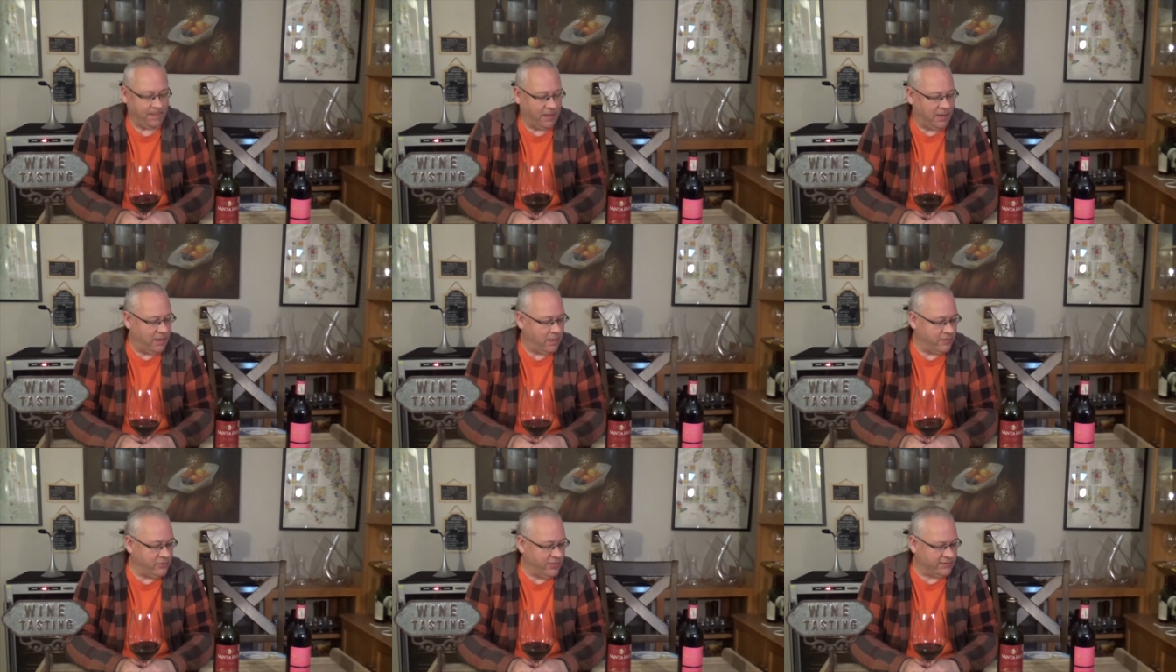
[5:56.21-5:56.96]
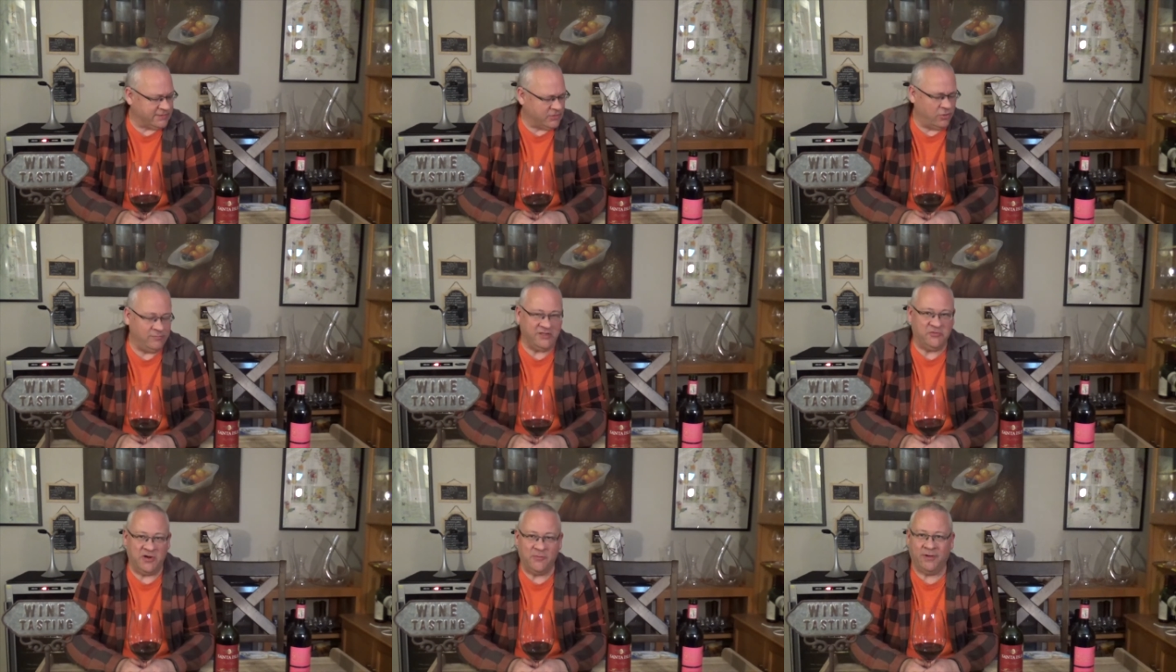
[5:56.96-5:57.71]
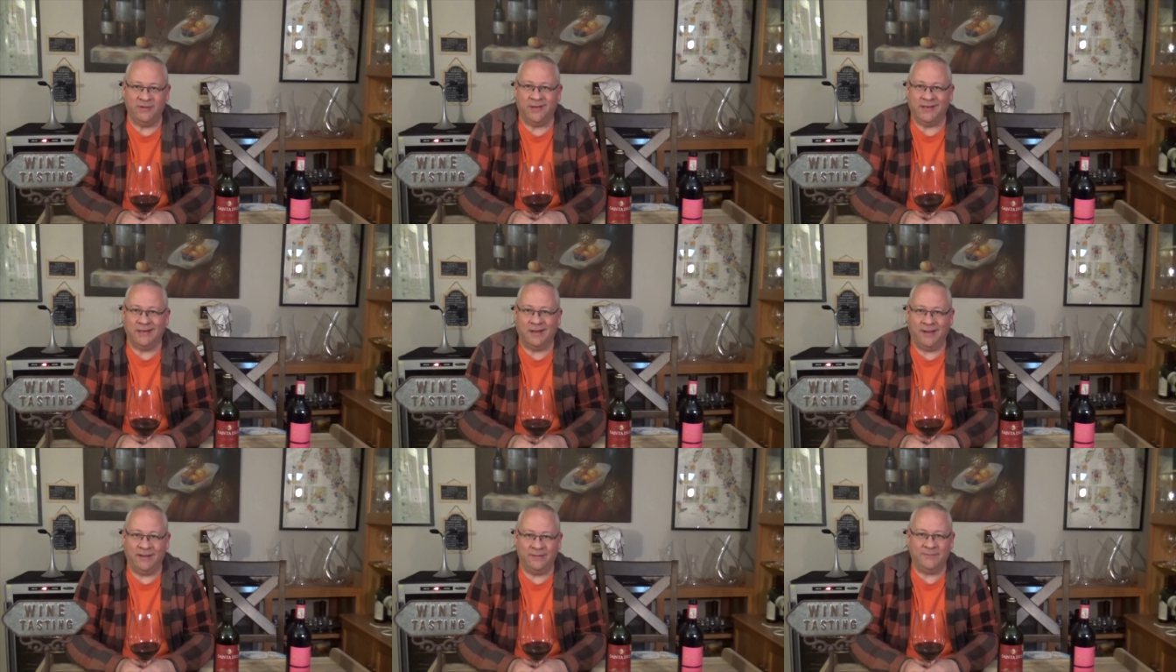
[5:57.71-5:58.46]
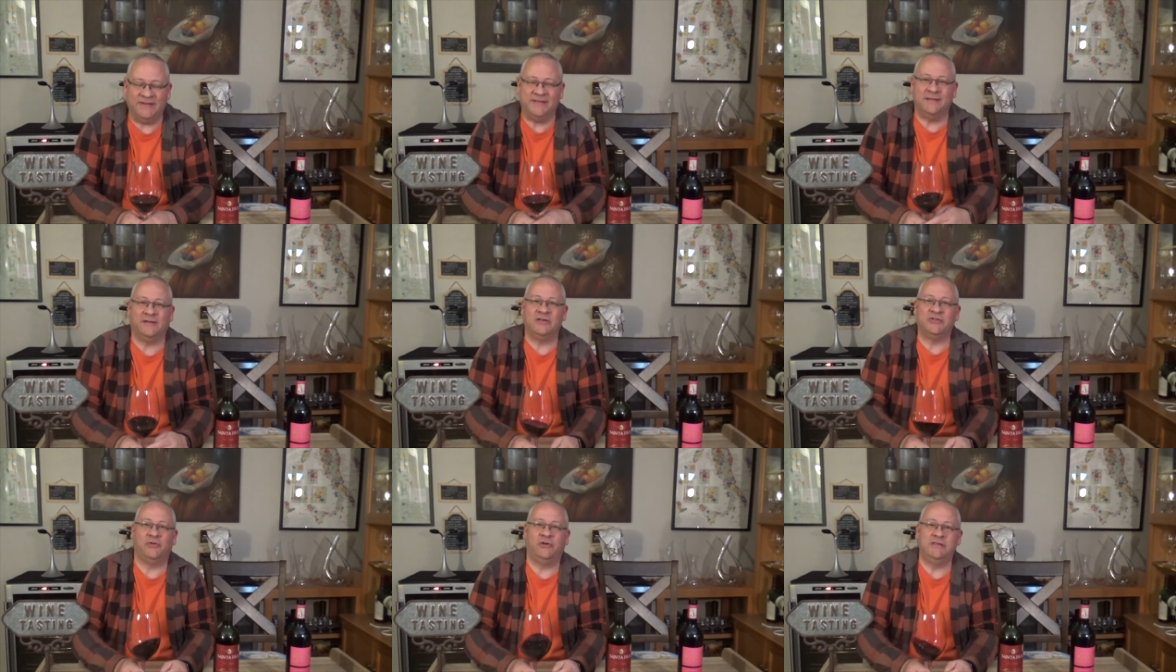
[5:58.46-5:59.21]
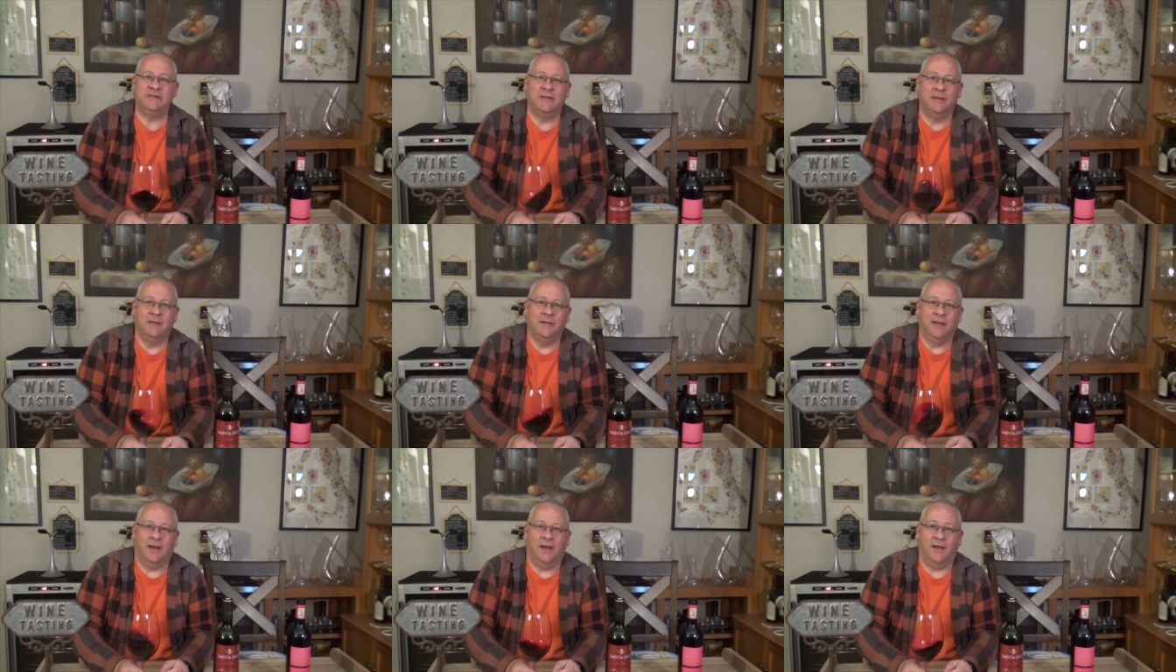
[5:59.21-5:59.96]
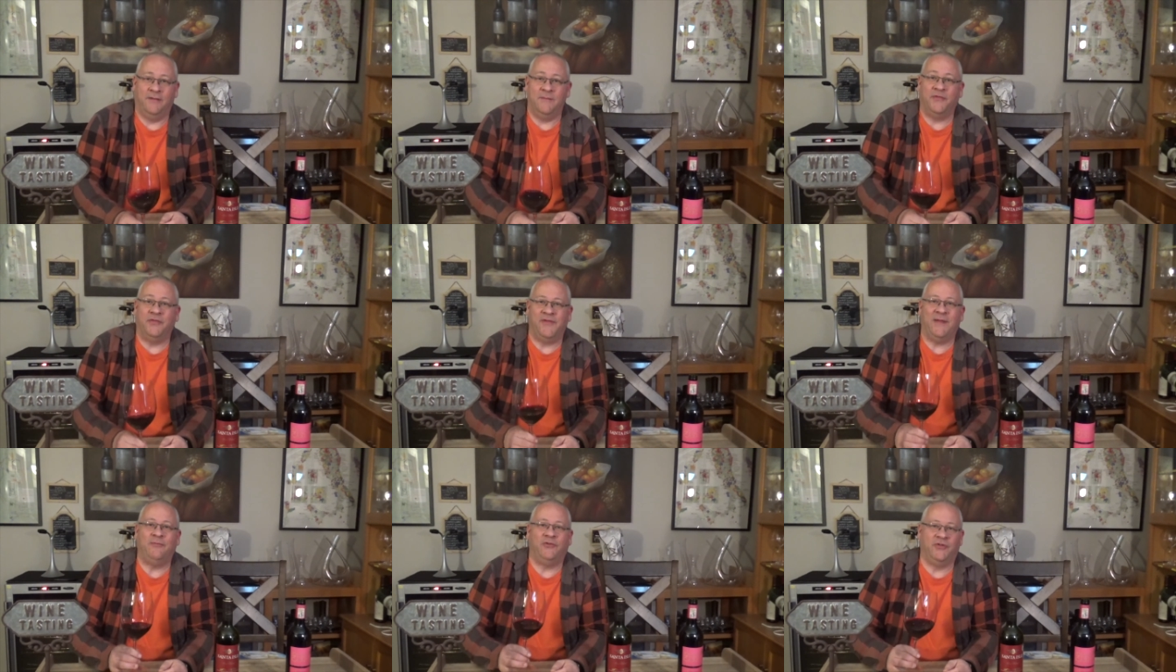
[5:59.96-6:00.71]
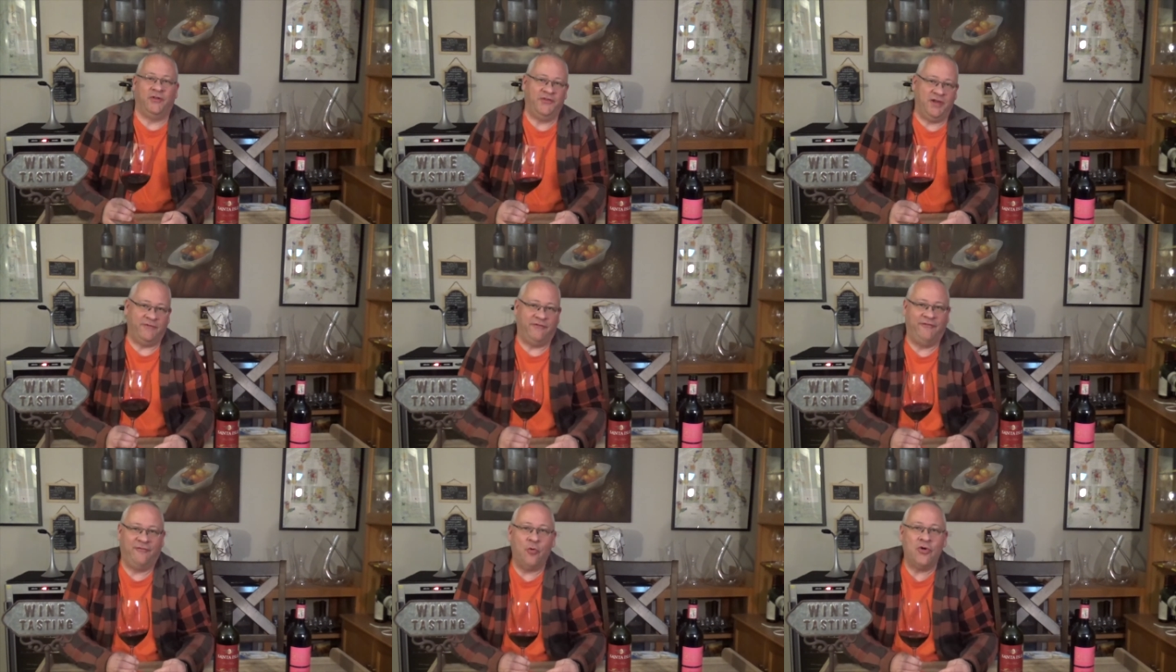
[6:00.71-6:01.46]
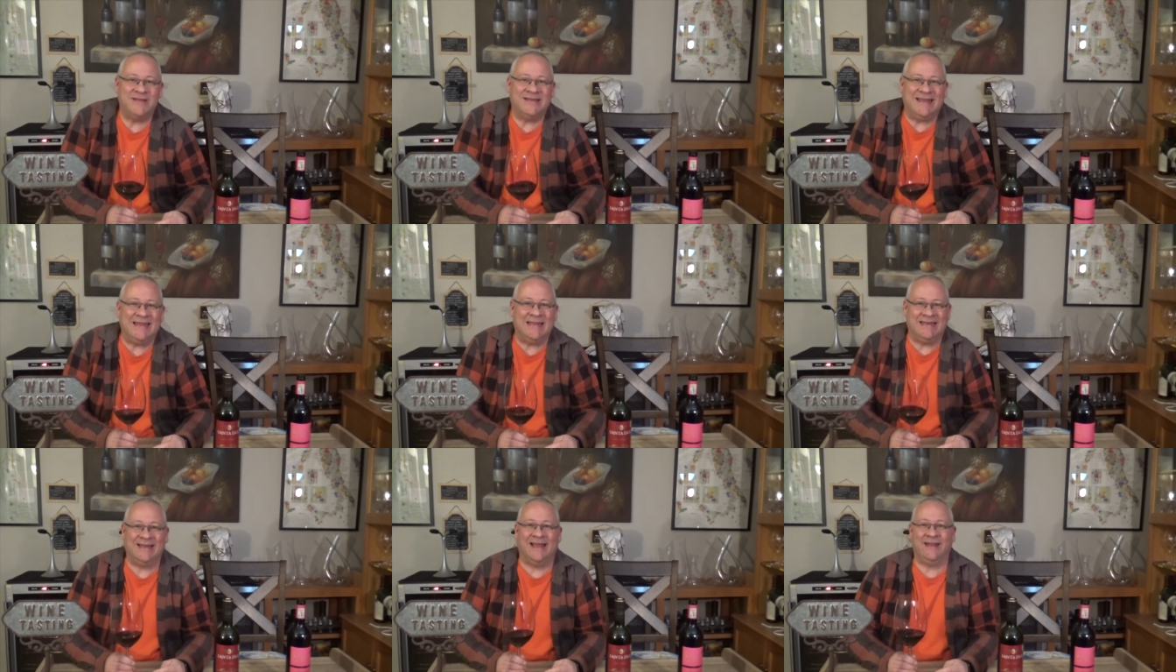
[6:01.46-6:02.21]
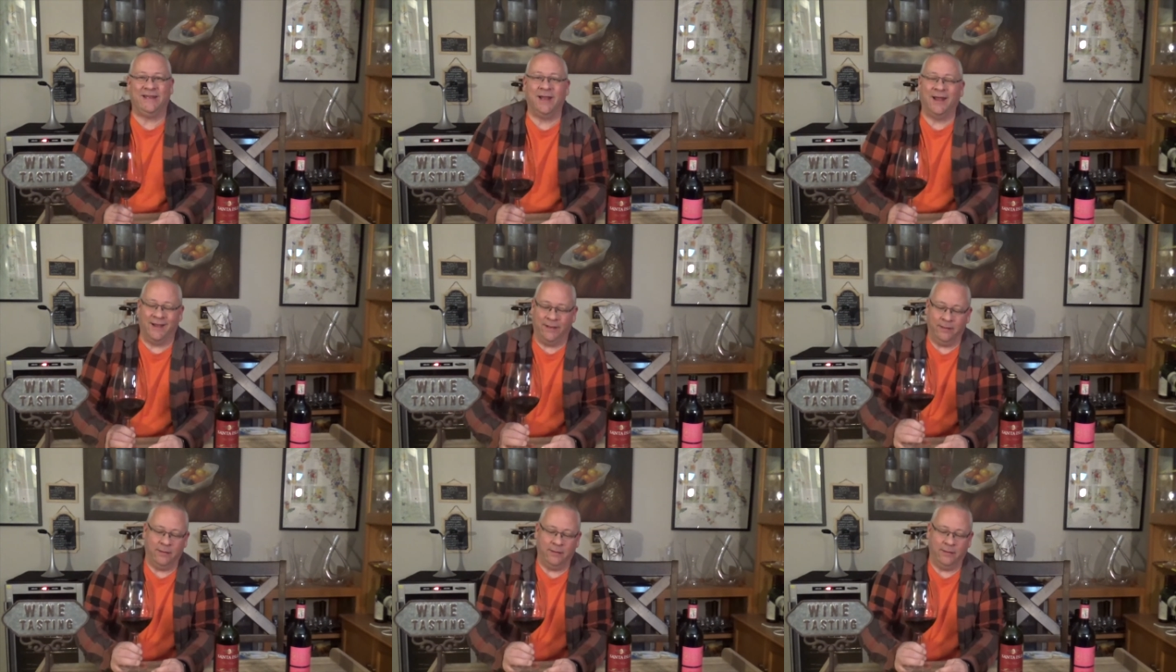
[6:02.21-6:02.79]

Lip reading: It's normally $21.99 at BC liquor stores. The month of April it's on sale for $14.99.